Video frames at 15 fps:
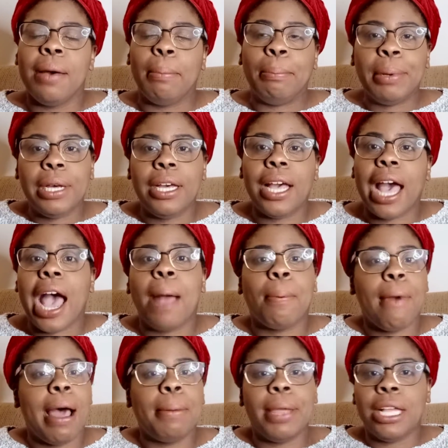but I
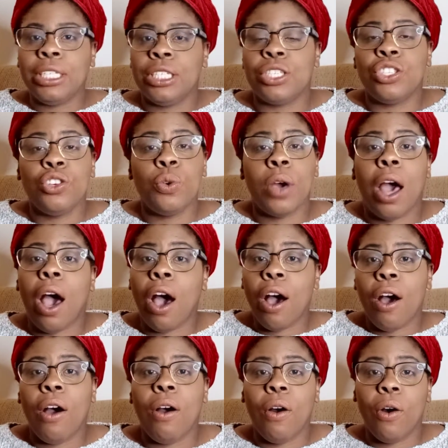probably would just do it
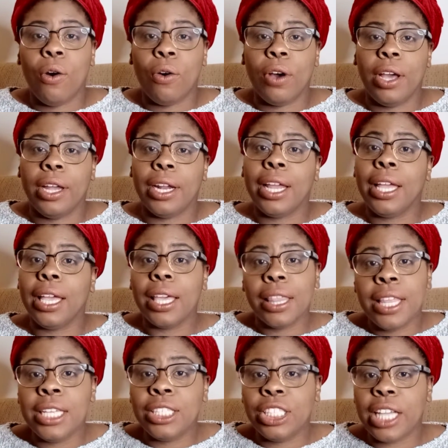all on
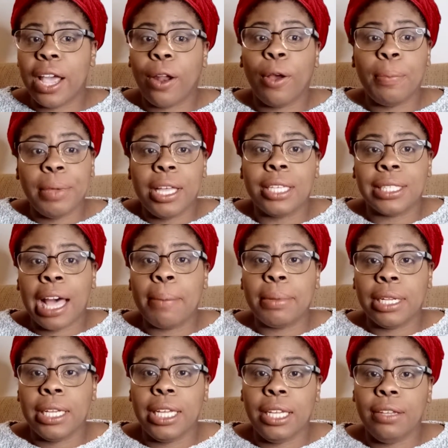this channel because I
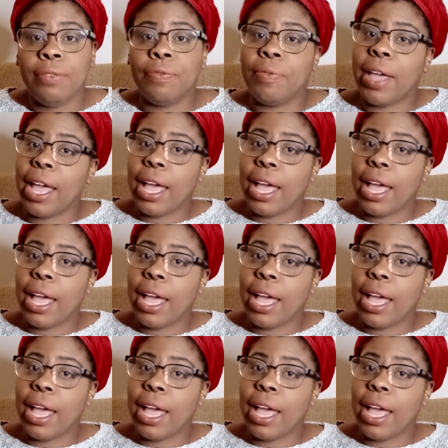believe,